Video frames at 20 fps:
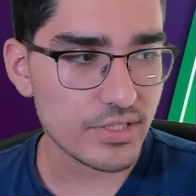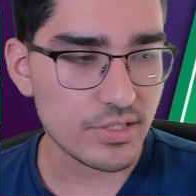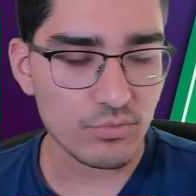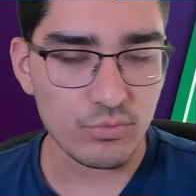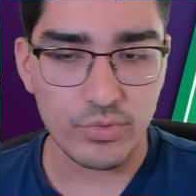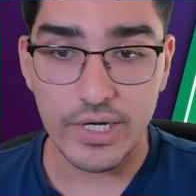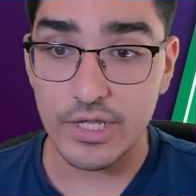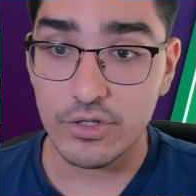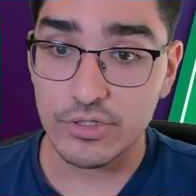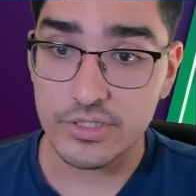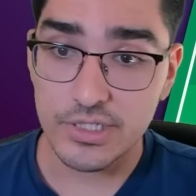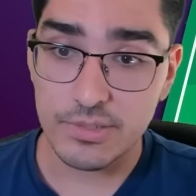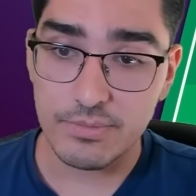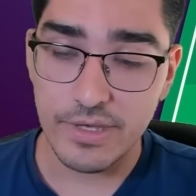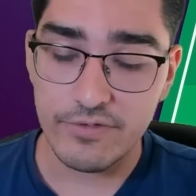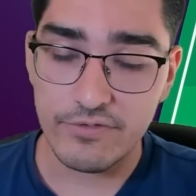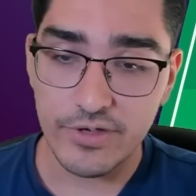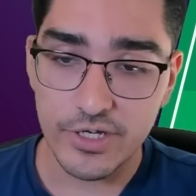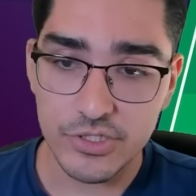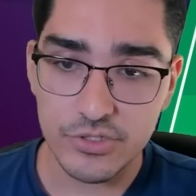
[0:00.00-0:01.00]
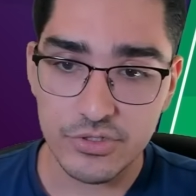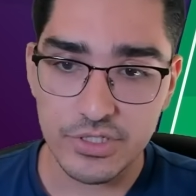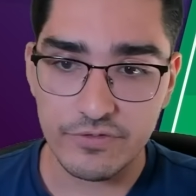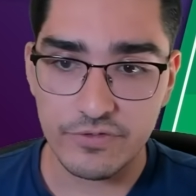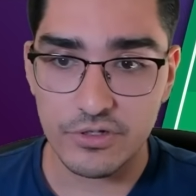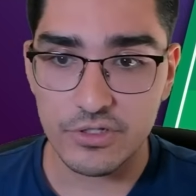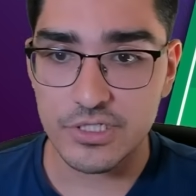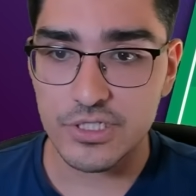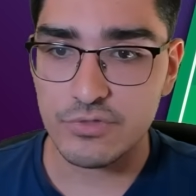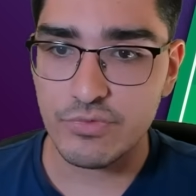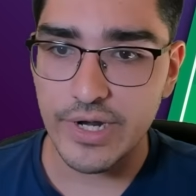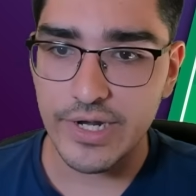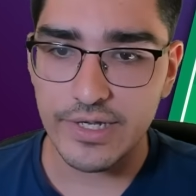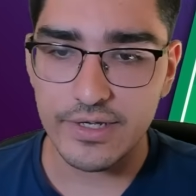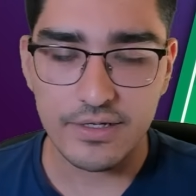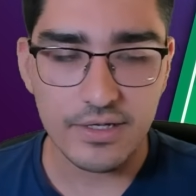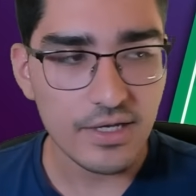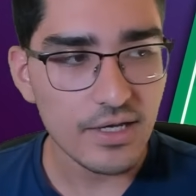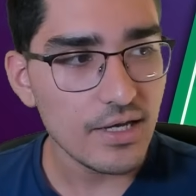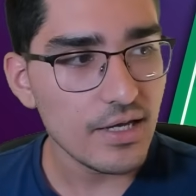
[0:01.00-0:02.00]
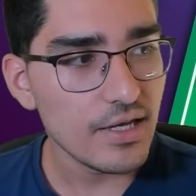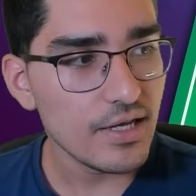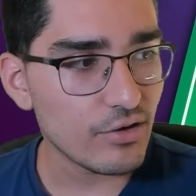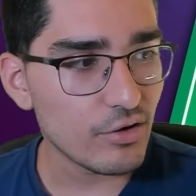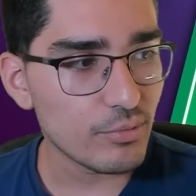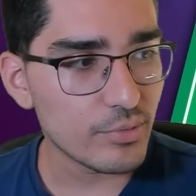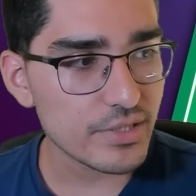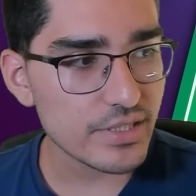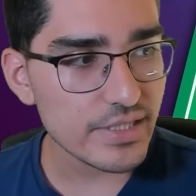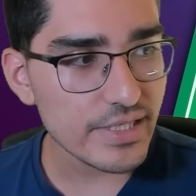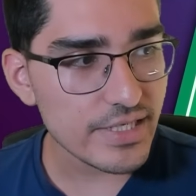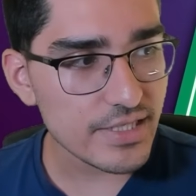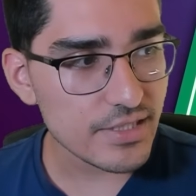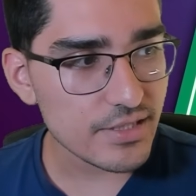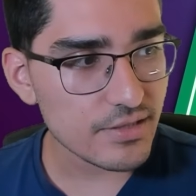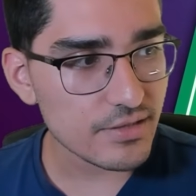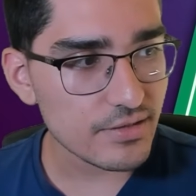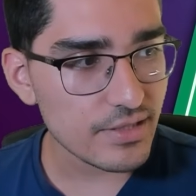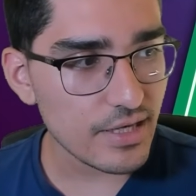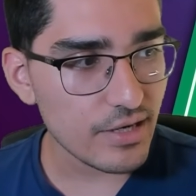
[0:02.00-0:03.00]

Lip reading: And when I looked at my fixture difficulty rating almost list,